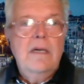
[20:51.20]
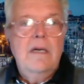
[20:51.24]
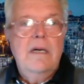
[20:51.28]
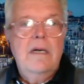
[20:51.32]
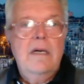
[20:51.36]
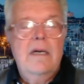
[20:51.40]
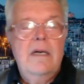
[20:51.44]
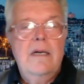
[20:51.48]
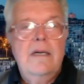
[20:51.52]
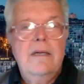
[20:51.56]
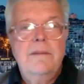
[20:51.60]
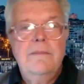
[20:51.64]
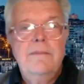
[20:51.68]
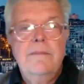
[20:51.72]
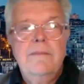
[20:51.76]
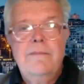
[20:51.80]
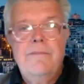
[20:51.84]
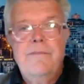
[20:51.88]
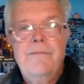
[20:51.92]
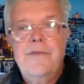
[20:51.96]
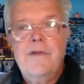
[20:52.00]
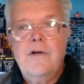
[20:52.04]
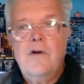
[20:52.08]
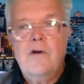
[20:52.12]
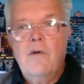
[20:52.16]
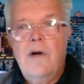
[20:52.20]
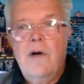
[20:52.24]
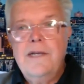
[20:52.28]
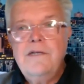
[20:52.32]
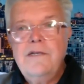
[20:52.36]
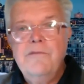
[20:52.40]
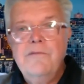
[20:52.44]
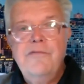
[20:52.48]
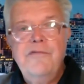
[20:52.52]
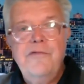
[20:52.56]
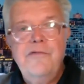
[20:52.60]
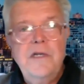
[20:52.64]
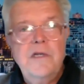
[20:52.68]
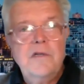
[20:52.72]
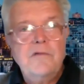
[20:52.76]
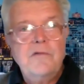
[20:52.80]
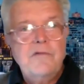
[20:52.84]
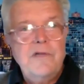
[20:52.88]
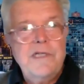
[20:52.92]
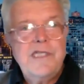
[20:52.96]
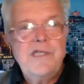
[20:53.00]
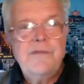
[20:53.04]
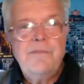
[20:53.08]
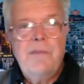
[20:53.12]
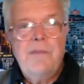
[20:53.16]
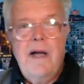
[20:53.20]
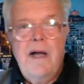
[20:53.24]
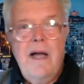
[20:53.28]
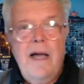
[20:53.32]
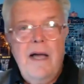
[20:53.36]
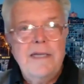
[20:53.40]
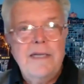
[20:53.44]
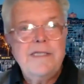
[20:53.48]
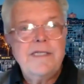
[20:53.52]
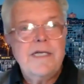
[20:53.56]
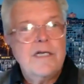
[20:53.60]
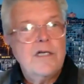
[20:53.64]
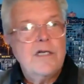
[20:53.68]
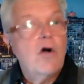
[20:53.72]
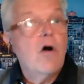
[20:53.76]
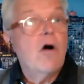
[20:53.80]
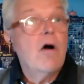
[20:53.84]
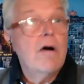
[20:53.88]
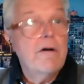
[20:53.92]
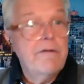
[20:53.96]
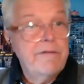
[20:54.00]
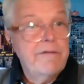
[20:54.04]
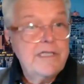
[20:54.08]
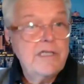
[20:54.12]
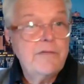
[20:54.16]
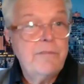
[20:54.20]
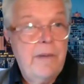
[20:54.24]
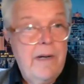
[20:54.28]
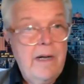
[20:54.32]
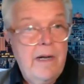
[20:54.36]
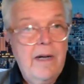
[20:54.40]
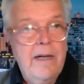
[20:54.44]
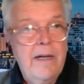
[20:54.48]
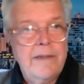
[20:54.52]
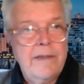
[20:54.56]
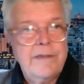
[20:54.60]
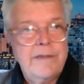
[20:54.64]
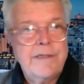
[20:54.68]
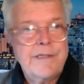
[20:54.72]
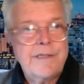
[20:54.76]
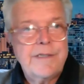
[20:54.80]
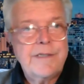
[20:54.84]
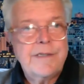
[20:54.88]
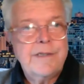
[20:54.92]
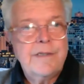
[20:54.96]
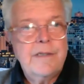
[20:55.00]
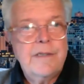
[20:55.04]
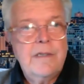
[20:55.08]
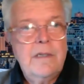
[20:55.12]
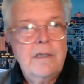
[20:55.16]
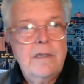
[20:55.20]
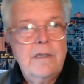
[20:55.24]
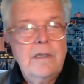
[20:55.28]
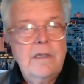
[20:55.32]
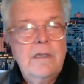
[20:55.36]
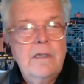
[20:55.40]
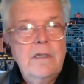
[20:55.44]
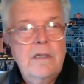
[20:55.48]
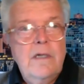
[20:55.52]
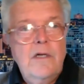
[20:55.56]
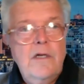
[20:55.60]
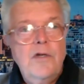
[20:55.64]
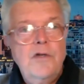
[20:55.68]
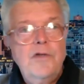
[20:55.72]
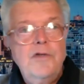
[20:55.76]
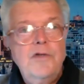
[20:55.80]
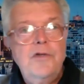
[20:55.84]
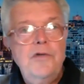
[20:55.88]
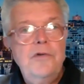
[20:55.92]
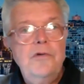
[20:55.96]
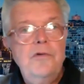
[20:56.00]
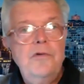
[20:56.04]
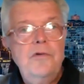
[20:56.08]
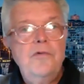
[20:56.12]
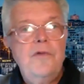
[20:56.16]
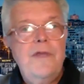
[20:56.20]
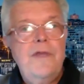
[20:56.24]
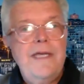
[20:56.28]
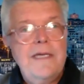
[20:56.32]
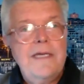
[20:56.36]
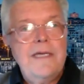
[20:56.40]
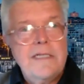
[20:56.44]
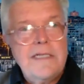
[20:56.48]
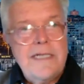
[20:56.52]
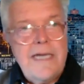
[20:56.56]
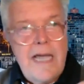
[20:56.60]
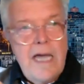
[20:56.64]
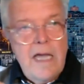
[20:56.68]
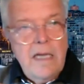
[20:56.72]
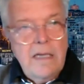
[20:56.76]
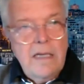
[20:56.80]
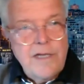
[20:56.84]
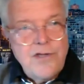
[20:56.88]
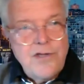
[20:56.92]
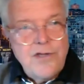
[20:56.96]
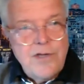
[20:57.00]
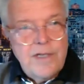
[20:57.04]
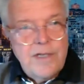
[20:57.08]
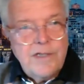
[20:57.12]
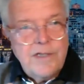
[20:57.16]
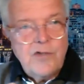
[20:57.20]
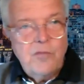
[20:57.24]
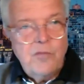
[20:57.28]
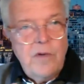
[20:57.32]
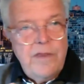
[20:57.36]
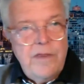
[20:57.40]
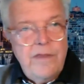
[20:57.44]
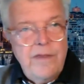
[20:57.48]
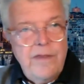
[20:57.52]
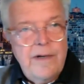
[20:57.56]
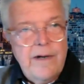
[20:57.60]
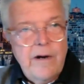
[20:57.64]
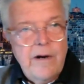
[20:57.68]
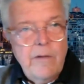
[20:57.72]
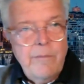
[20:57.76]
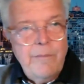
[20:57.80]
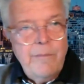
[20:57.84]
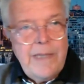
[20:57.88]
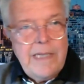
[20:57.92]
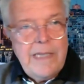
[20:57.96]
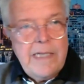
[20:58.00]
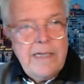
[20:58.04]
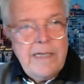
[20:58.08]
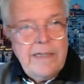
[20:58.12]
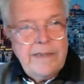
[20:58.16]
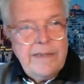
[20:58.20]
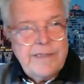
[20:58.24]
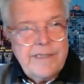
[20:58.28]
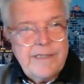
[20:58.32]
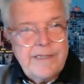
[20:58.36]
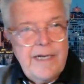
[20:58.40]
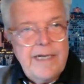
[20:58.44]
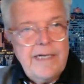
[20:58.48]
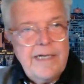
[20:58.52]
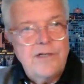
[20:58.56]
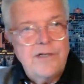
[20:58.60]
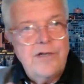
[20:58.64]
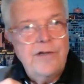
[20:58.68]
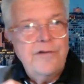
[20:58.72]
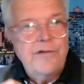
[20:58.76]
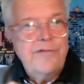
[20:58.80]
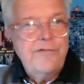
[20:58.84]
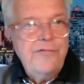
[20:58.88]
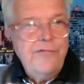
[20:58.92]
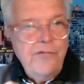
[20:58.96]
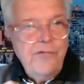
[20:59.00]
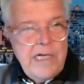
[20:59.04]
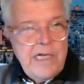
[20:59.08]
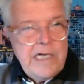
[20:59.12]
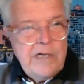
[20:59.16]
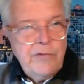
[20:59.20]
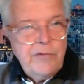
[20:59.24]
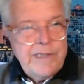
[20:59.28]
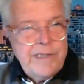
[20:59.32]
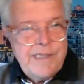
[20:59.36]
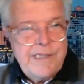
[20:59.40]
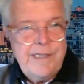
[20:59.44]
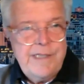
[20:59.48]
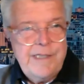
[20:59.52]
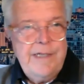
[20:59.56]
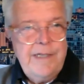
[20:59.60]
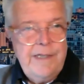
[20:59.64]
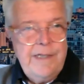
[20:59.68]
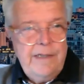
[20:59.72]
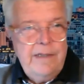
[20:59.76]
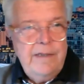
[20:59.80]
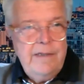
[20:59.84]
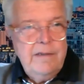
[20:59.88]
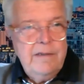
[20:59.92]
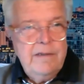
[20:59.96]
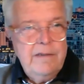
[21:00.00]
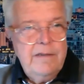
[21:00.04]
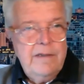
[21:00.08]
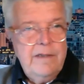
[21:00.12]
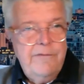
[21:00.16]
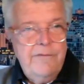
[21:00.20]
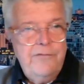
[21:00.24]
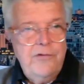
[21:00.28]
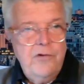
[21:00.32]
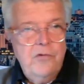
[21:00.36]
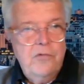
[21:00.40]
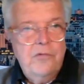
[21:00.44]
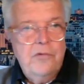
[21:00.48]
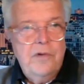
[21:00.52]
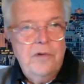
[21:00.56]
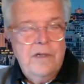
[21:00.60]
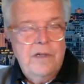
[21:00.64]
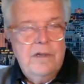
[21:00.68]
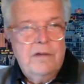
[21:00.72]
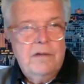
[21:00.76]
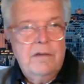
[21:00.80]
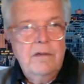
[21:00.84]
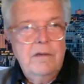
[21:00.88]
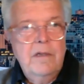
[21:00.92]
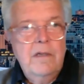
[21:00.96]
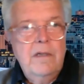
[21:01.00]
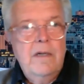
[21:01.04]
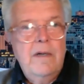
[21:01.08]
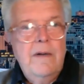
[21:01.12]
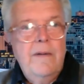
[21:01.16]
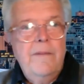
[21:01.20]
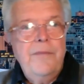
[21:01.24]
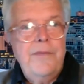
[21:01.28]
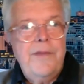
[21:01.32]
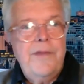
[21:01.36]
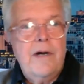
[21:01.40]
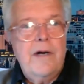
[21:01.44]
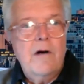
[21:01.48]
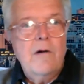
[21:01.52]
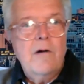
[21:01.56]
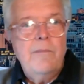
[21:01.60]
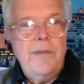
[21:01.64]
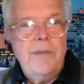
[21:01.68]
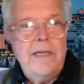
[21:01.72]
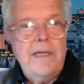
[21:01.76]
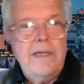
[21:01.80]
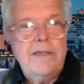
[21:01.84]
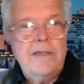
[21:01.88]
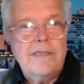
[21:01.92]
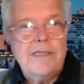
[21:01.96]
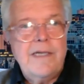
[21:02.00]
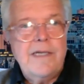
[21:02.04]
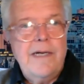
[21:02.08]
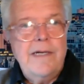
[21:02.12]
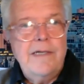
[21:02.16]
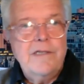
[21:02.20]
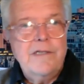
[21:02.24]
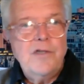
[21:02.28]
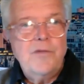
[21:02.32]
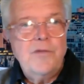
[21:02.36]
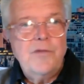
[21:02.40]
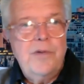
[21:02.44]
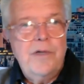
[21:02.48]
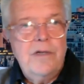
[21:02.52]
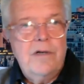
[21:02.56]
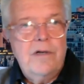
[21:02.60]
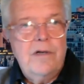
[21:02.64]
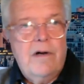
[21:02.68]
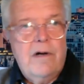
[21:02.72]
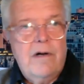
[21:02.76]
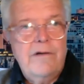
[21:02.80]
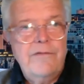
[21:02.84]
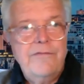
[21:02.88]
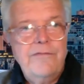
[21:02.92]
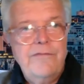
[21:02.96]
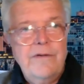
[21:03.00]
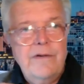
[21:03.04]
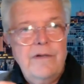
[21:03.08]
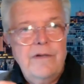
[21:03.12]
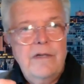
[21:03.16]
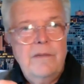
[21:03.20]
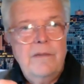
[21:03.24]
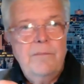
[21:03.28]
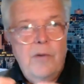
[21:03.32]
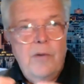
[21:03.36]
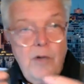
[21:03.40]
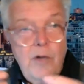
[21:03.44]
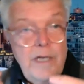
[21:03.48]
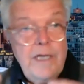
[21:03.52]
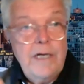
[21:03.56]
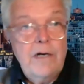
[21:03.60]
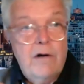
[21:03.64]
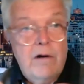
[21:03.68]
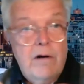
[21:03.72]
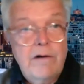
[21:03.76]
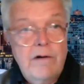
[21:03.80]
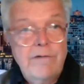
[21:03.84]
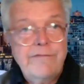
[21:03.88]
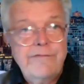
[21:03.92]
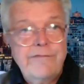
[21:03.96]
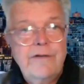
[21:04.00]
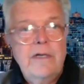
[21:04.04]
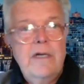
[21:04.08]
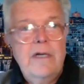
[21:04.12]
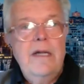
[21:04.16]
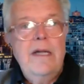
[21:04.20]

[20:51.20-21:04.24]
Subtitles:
The quantum field responds and corresponds to the intelligence within our being state, to the frequency, if you will, that our being state is putting off,